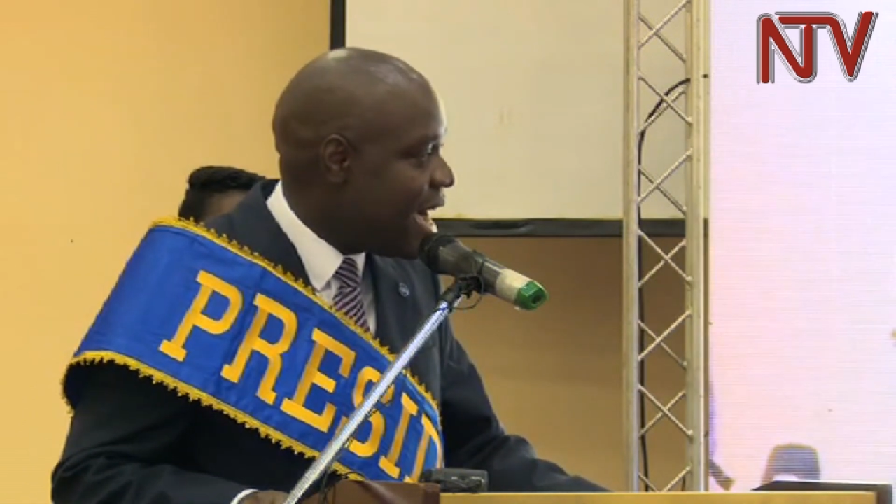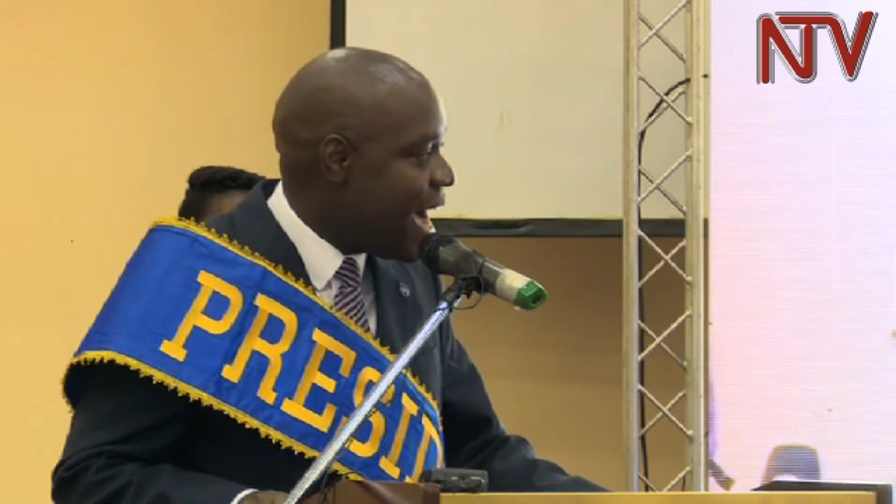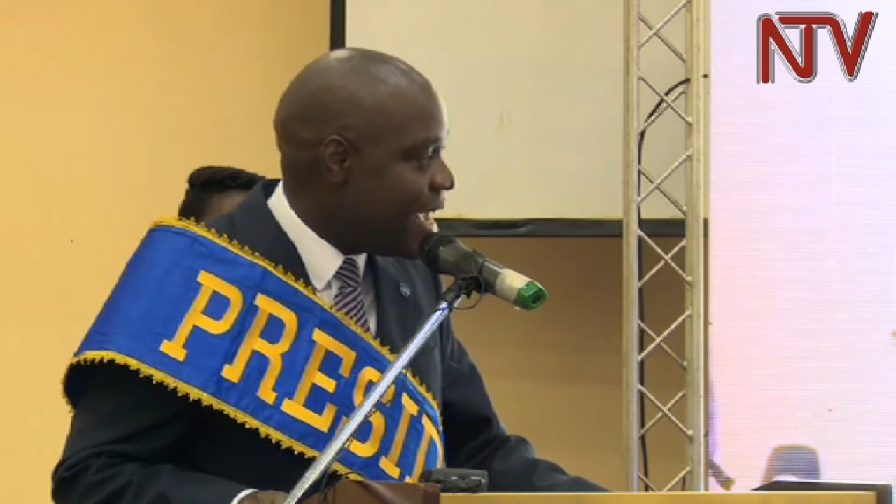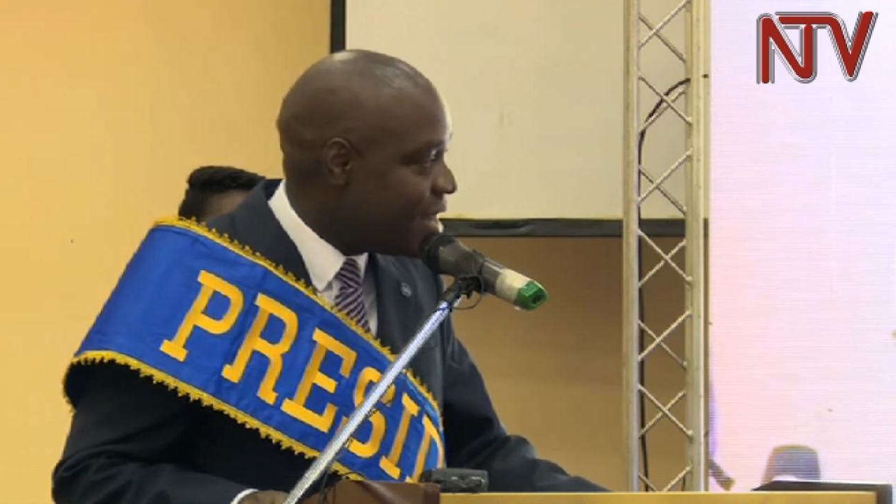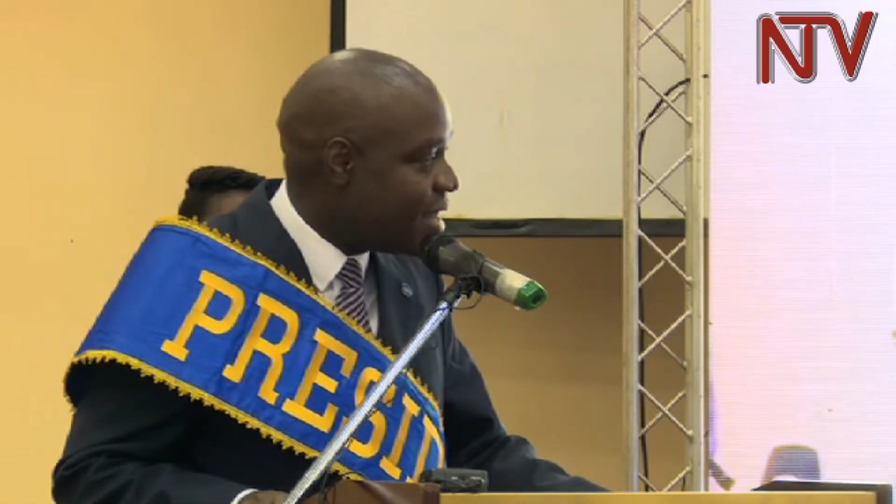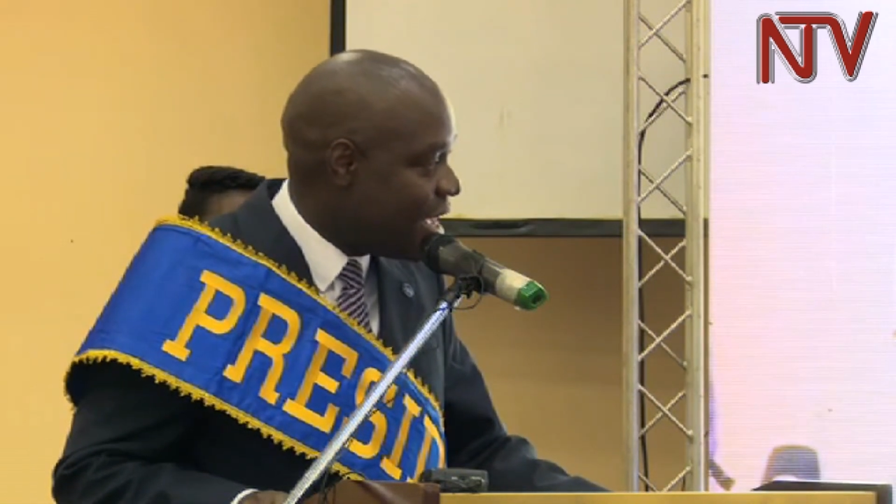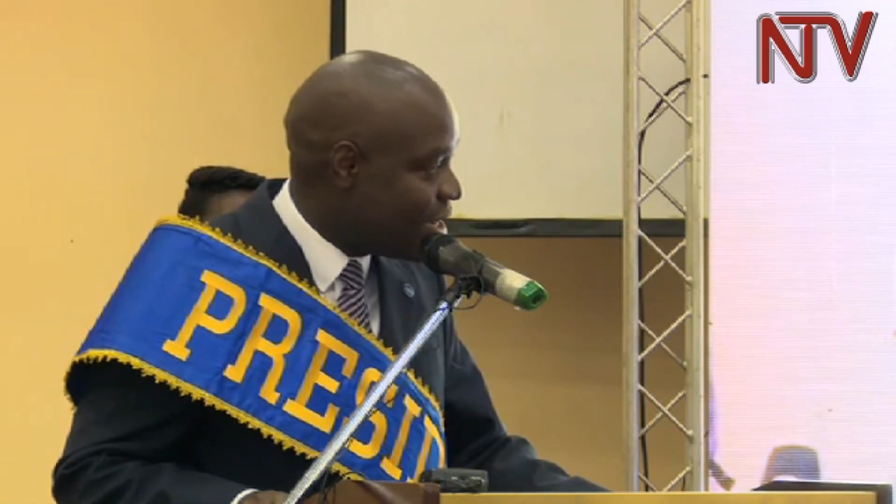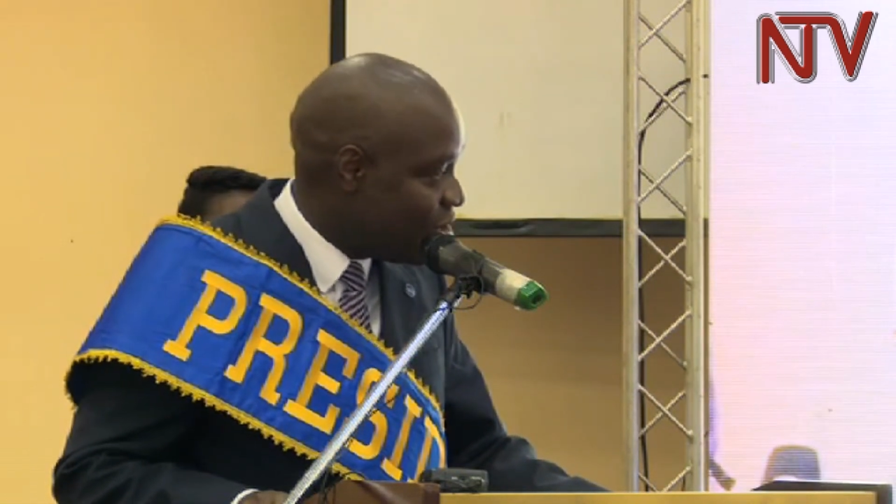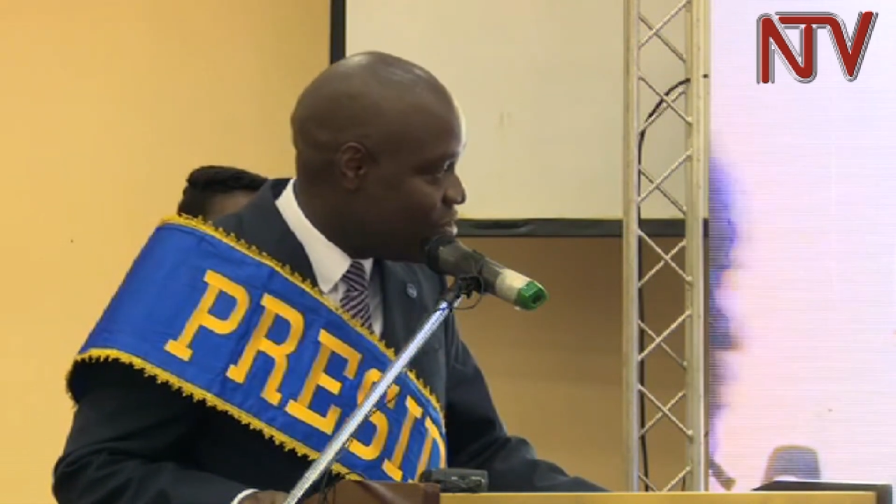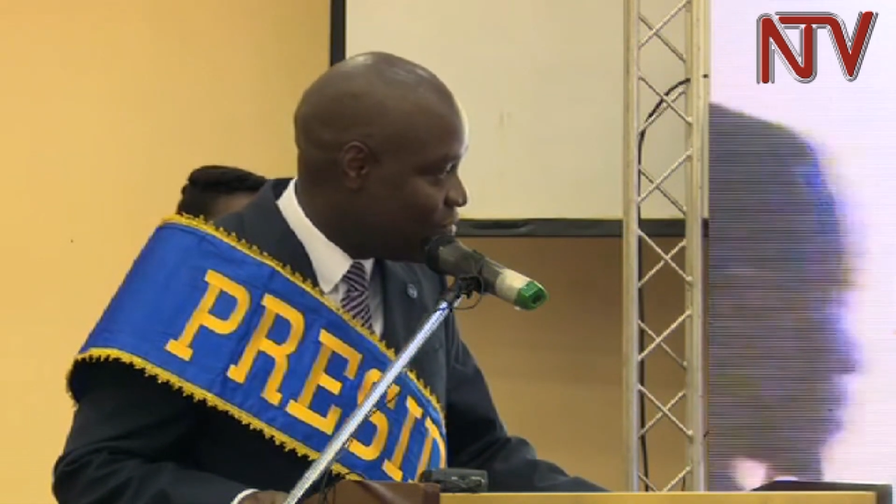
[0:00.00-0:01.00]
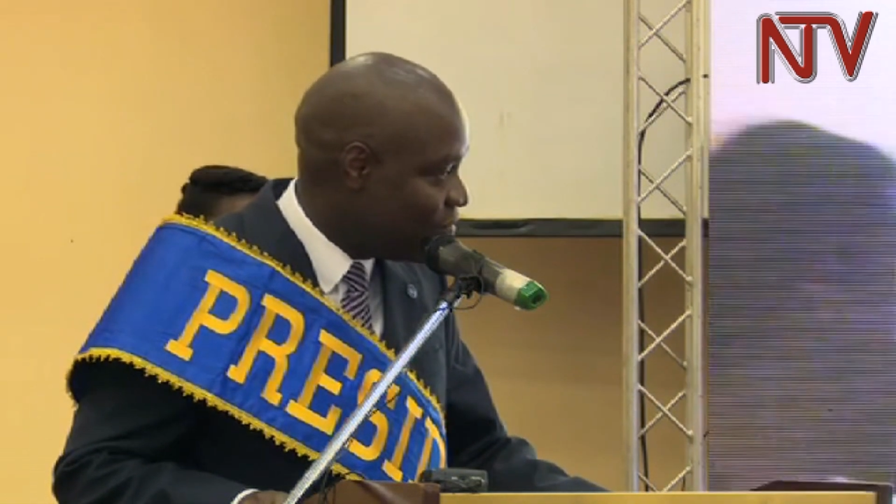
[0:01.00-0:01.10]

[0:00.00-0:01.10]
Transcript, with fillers: I thank you.